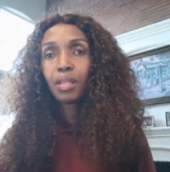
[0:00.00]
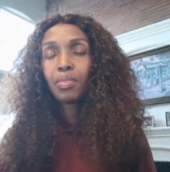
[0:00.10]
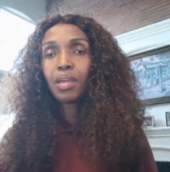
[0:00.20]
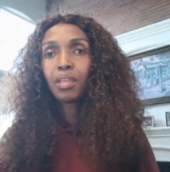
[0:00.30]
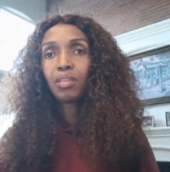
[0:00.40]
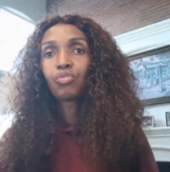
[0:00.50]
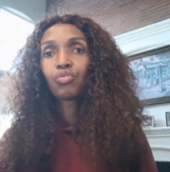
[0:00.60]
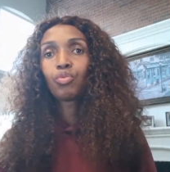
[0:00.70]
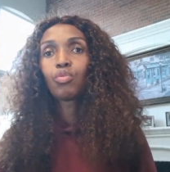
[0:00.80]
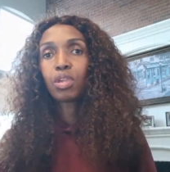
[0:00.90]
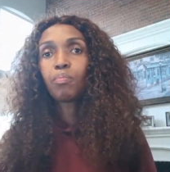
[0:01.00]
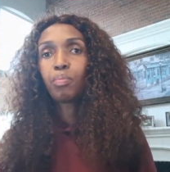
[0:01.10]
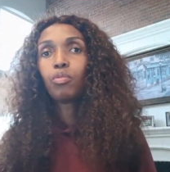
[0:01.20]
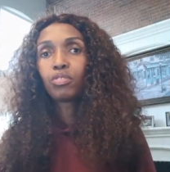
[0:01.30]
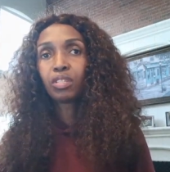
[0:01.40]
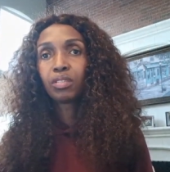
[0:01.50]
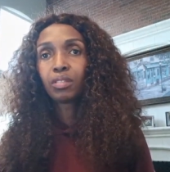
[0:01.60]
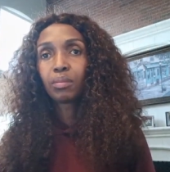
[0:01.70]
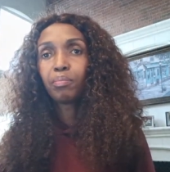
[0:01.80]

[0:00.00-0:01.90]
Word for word: that is so important,